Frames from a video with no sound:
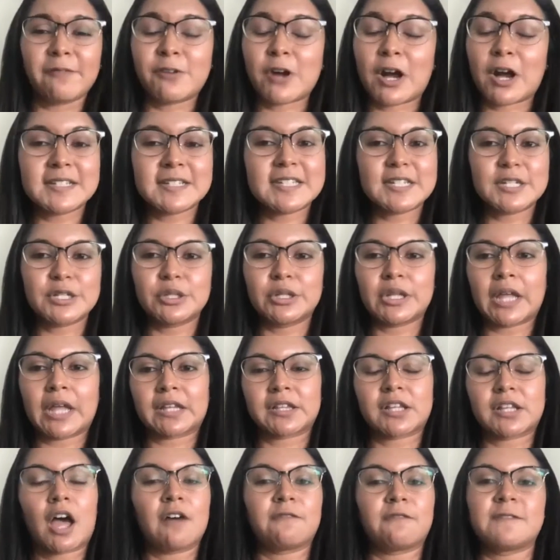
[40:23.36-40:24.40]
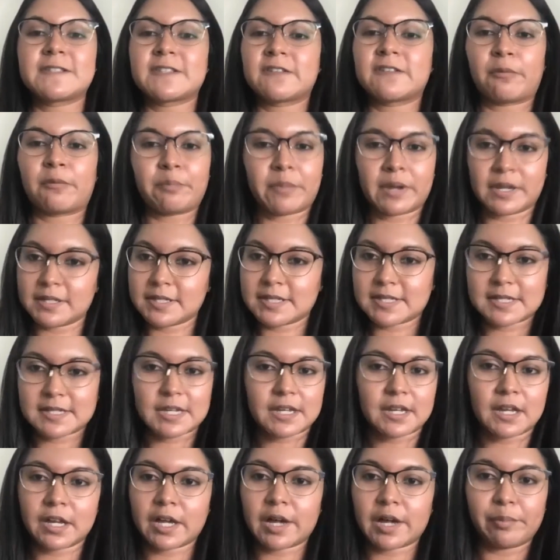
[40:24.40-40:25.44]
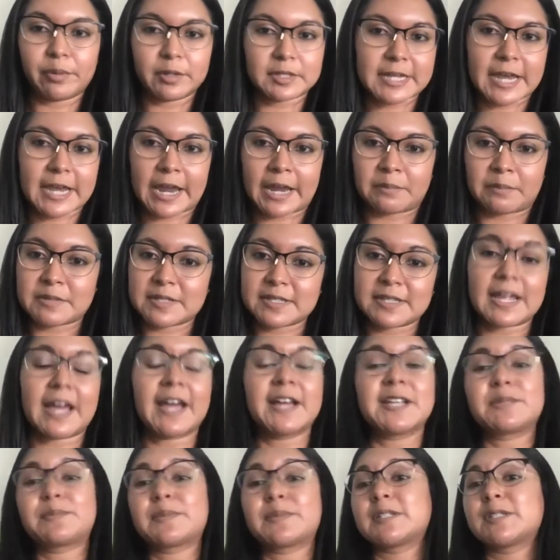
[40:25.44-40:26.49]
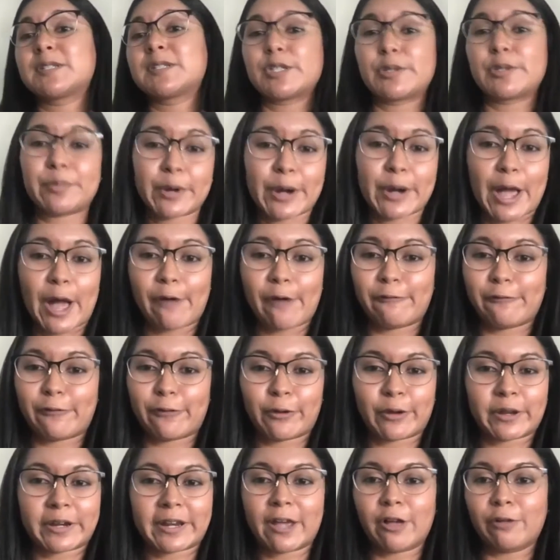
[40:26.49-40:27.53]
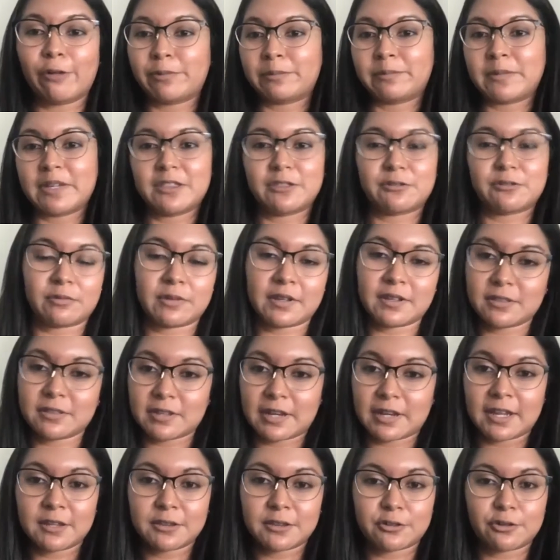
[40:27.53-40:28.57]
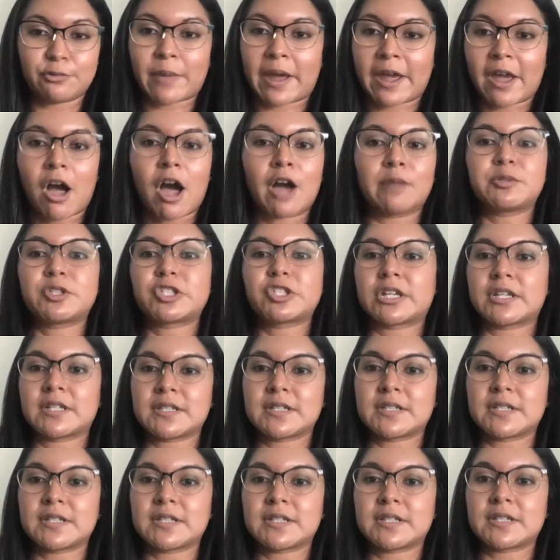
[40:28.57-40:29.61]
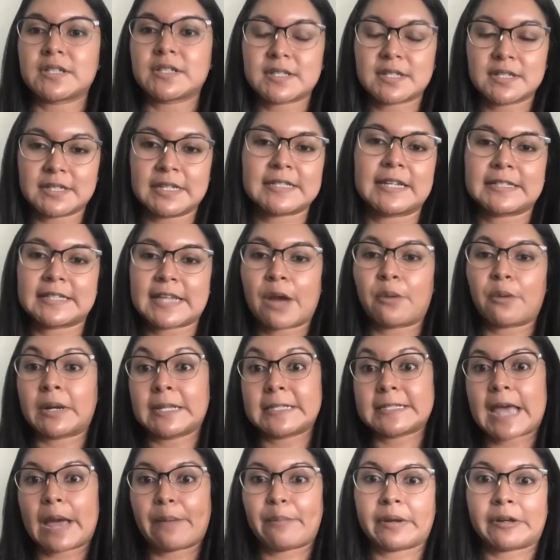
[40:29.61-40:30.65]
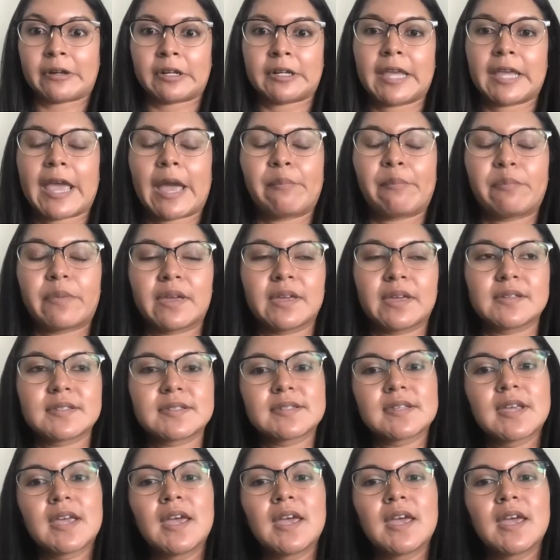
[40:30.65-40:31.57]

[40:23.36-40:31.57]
I've gone to like the Office of Ombuds a couple of times. That has been super helpful in helping me think through my options and things like that when it's happened on campus.